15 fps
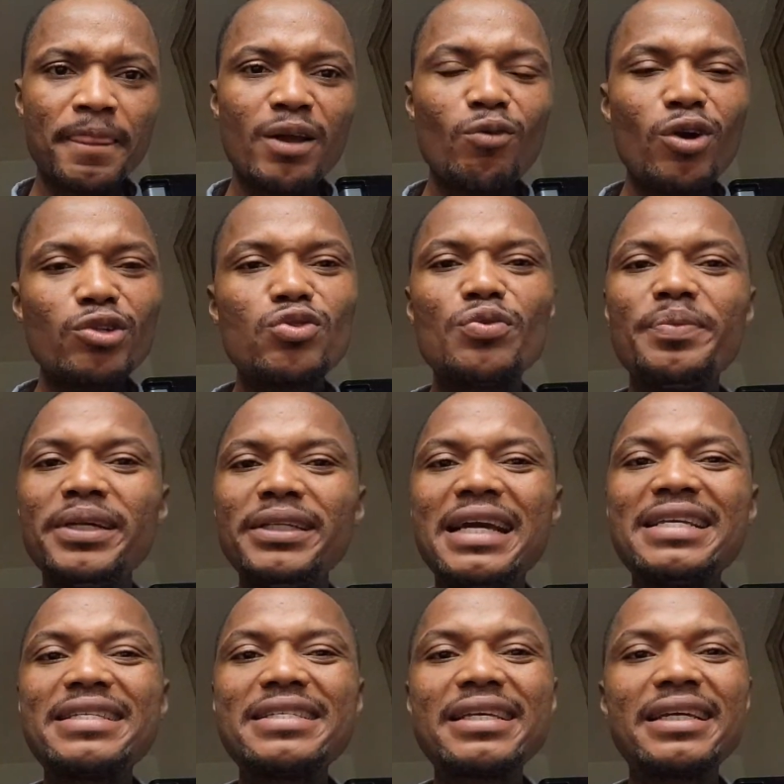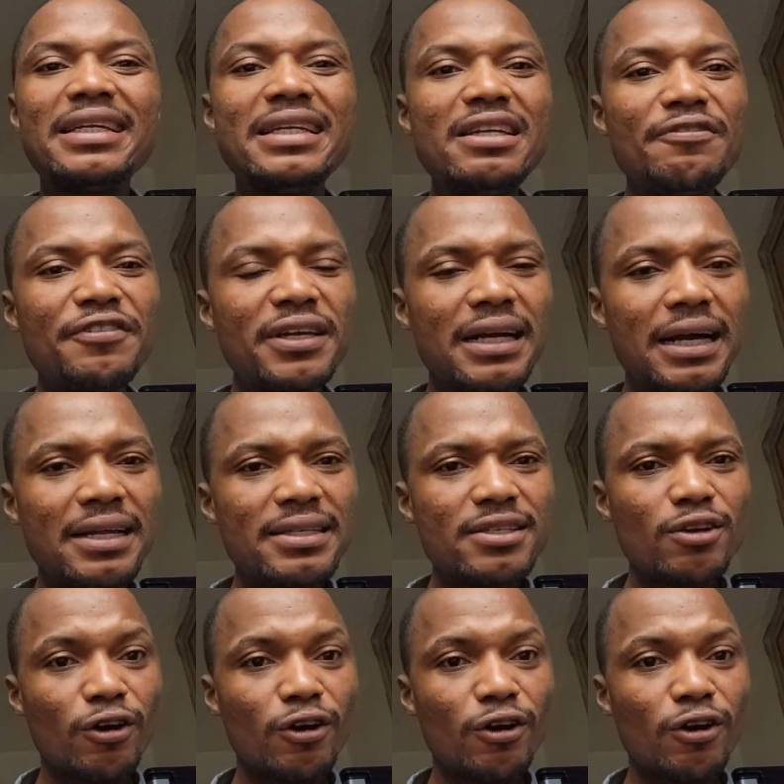what will be the significance